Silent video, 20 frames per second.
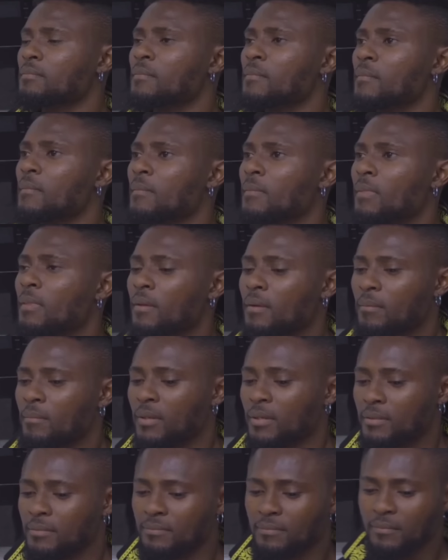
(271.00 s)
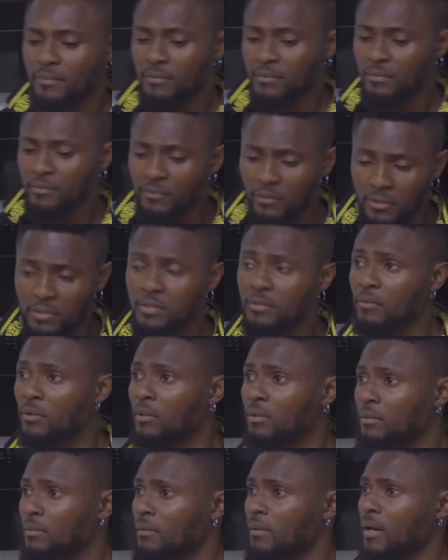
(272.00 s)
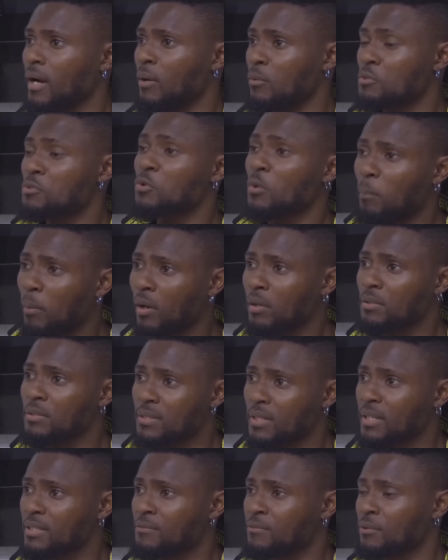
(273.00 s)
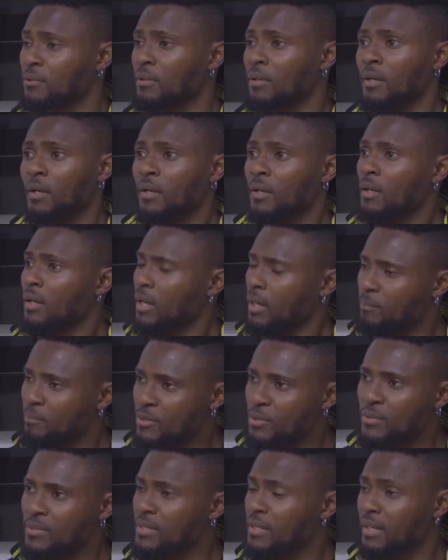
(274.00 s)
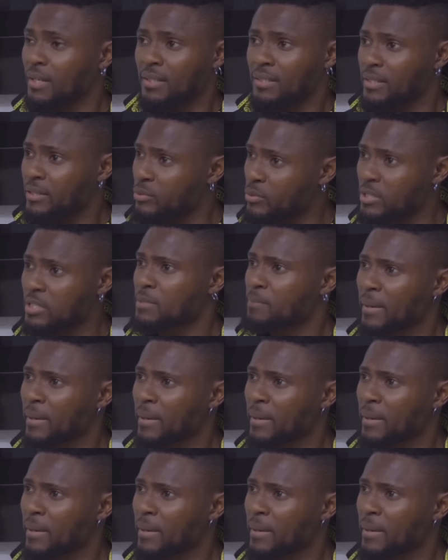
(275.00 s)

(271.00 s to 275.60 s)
has received a number of awards, accolades, and nominations. Some of the most